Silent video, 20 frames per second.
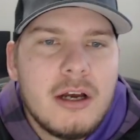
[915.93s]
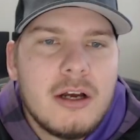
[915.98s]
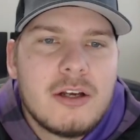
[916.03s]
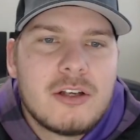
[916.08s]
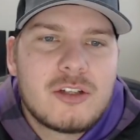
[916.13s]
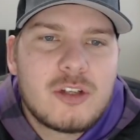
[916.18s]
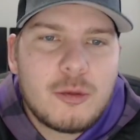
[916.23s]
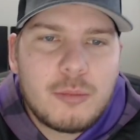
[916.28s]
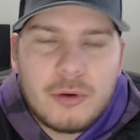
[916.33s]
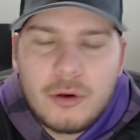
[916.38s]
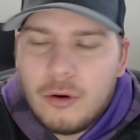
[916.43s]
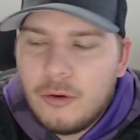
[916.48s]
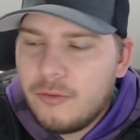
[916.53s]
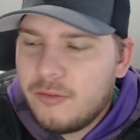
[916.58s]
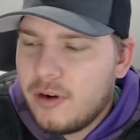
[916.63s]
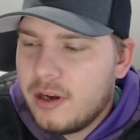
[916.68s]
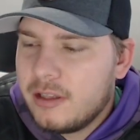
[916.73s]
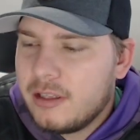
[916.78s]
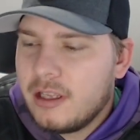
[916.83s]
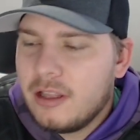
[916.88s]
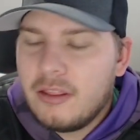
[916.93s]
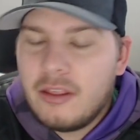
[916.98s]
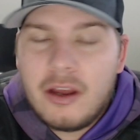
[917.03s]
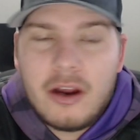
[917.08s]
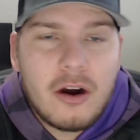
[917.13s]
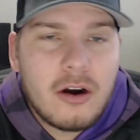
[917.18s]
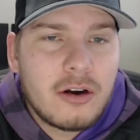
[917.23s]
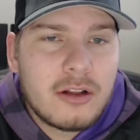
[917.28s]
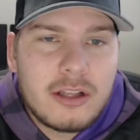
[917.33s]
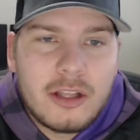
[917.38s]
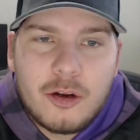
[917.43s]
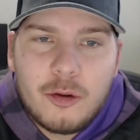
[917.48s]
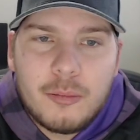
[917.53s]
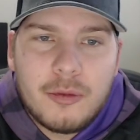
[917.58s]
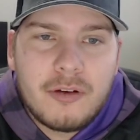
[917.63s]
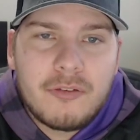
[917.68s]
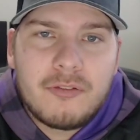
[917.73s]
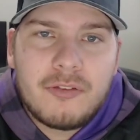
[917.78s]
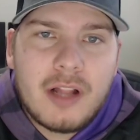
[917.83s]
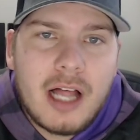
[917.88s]
super hole friendly they are a little
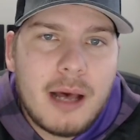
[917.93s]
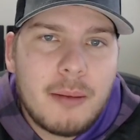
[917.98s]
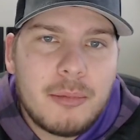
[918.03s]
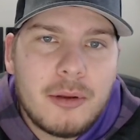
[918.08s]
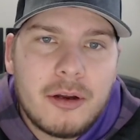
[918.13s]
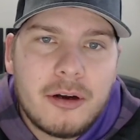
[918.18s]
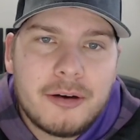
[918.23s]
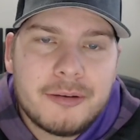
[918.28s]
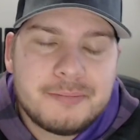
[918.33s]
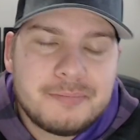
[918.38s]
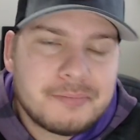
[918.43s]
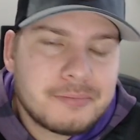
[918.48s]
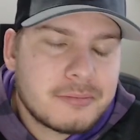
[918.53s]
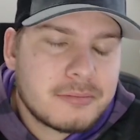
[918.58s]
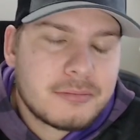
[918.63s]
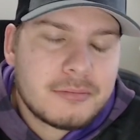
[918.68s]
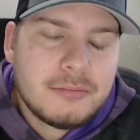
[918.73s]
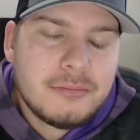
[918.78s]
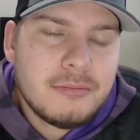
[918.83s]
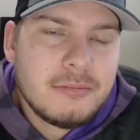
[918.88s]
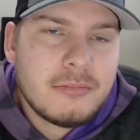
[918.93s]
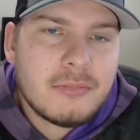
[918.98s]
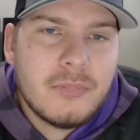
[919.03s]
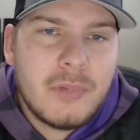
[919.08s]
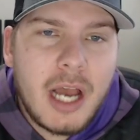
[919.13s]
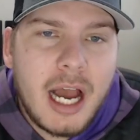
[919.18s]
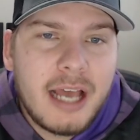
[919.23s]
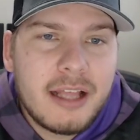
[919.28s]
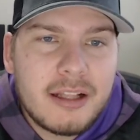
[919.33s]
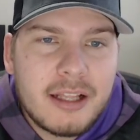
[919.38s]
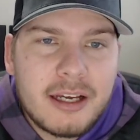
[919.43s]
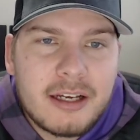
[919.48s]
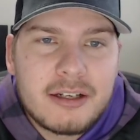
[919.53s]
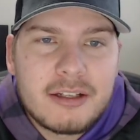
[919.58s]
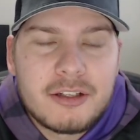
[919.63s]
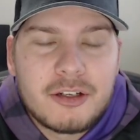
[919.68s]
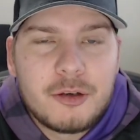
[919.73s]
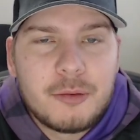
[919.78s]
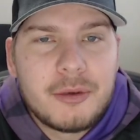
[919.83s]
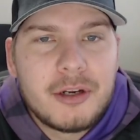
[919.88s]
bit floppier I like a
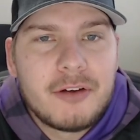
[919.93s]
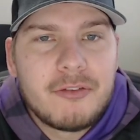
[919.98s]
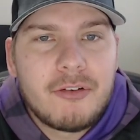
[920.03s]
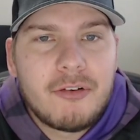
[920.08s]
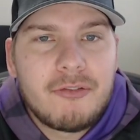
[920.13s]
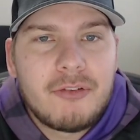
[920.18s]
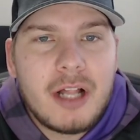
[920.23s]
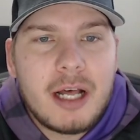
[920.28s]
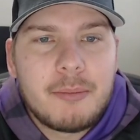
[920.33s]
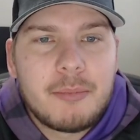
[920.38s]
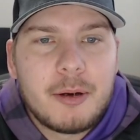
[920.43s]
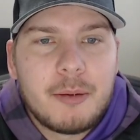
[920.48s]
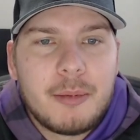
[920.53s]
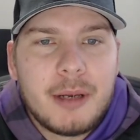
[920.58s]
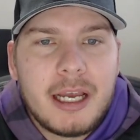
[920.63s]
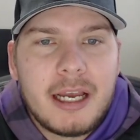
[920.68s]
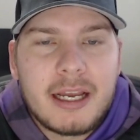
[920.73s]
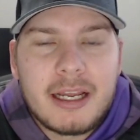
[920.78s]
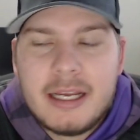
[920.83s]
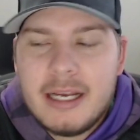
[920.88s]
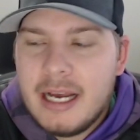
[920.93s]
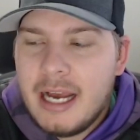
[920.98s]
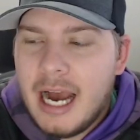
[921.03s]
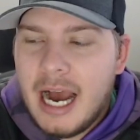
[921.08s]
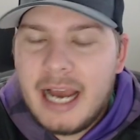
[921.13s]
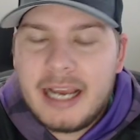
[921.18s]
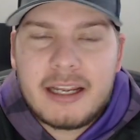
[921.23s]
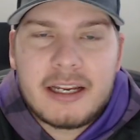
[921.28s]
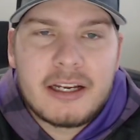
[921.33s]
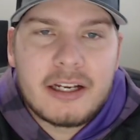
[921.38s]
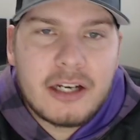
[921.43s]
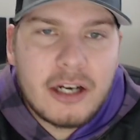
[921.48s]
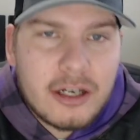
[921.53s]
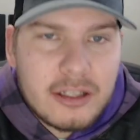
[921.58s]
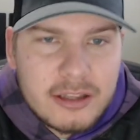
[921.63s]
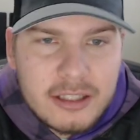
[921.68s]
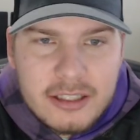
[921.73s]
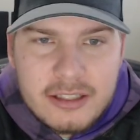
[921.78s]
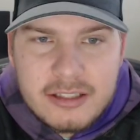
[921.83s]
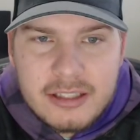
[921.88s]
little bit of a floppier bag. I can
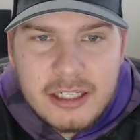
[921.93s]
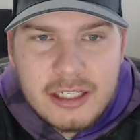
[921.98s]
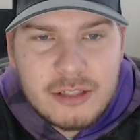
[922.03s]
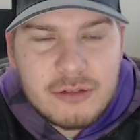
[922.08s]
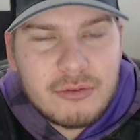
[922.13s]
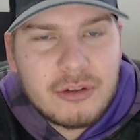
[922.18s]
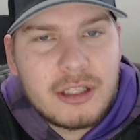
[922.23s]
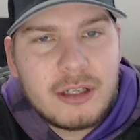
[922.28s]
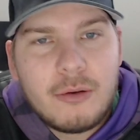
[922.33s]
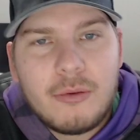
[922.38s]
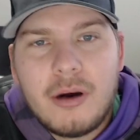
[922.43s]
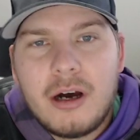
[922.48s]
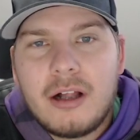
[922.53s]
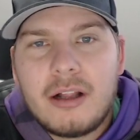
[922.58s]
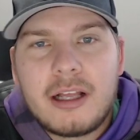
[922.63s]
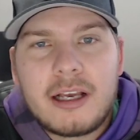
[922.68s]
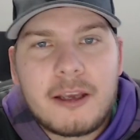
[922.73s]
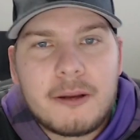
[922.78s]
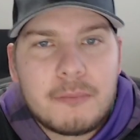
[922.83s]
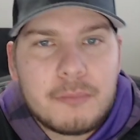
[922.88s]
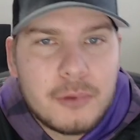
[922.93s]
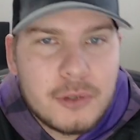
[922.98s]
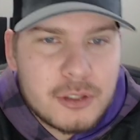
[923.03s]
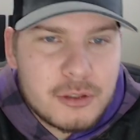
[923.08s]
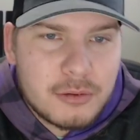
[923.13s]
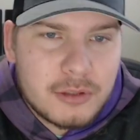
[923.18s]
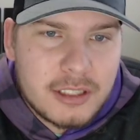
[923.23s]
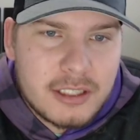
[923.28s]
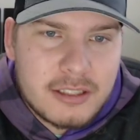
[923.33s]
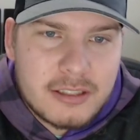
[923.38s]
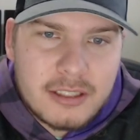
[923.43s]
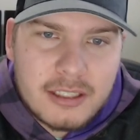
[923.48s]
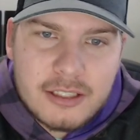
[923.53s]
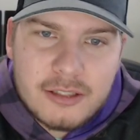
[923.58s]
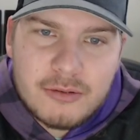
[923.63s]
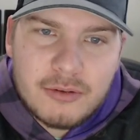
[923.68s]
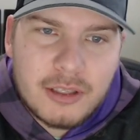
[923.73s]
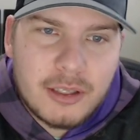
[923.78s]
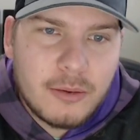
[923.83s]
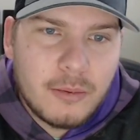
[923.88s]
cut these things really well. I can push with these things
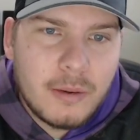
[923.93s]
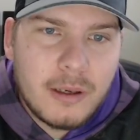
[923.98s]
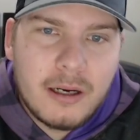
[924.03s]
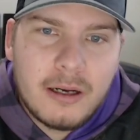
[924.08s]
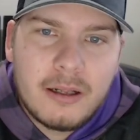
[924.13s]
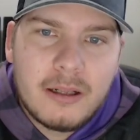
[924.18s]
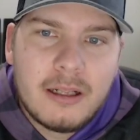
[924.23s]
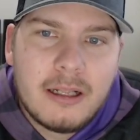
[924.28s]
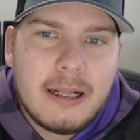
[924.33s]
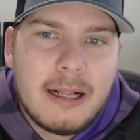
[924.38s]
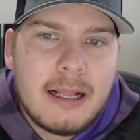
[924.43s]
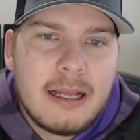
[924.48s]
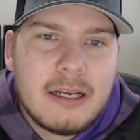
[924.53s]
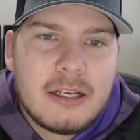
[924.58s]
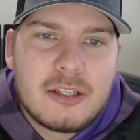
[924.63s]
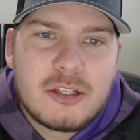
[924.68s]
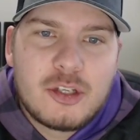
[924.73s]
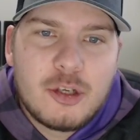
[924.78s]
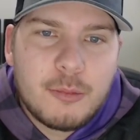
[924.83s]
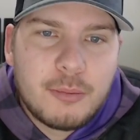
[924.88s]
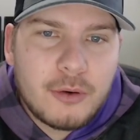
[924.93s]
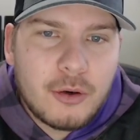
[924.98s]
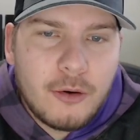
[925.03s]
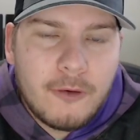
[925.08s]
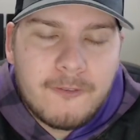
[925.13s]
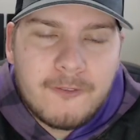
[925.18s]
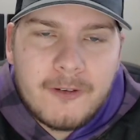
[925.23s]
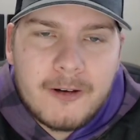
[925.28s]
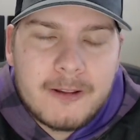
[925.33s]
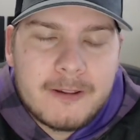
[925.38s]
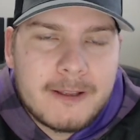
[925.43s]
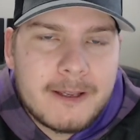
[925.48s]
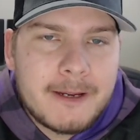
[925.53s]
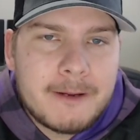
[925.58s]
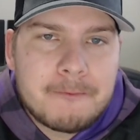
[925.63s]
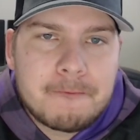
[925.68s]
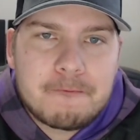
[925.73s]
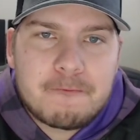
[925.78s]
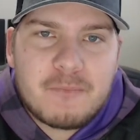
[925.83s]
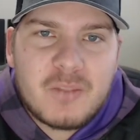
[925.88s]
really well. Super hole
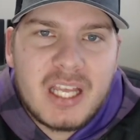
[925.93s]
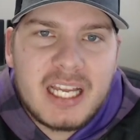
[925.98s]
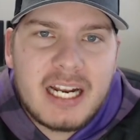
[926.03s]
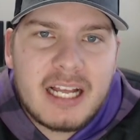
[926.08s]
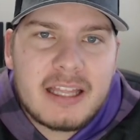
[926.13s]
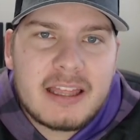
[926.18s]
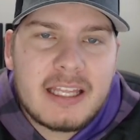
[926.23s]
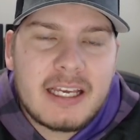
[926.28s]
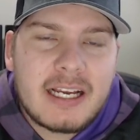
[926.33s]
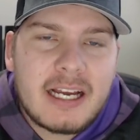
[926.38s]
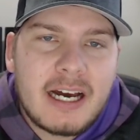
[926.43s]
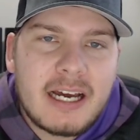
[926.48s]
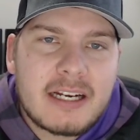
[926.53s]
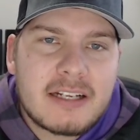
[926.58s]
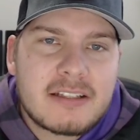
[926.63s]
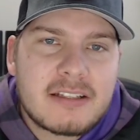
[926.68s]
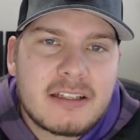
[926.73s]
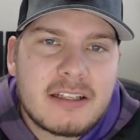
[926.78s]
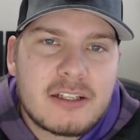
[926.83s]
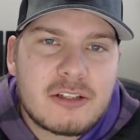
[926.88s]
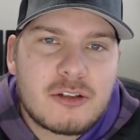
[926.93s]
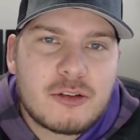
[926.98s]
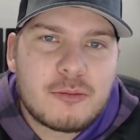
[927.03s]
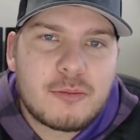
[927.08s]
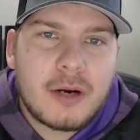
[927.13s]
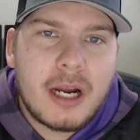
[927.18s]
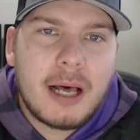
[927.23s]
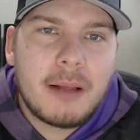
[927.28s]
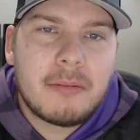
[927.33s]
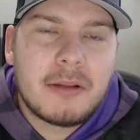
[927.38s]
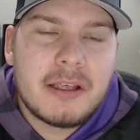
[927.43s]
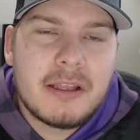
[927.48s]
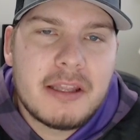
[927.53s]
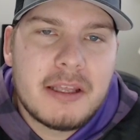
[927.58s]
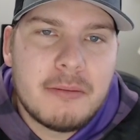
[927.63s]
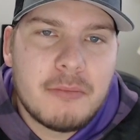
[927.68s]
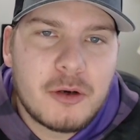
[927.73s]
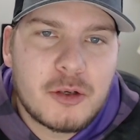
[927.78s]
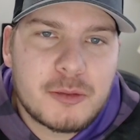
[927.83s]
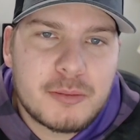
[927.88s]
friendly. And I think honestly, this is probably the
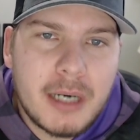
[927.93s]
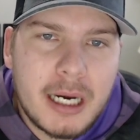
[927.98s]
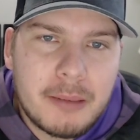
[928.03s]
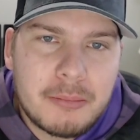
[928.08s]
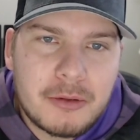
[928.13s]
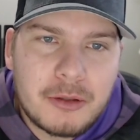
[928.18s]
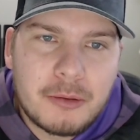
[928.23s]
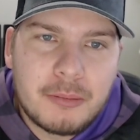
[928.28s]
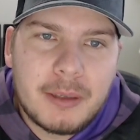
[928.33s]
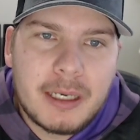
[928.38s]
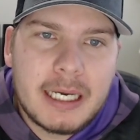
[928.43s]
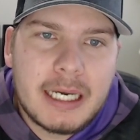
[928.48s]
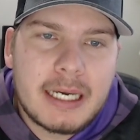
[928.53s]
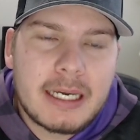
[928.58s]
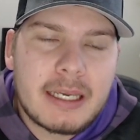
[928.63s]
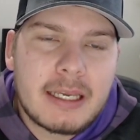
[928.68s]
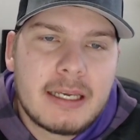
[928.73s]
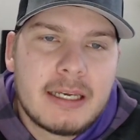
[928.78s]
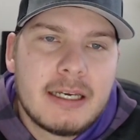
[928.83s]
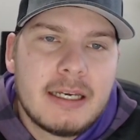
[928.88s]
most popular bag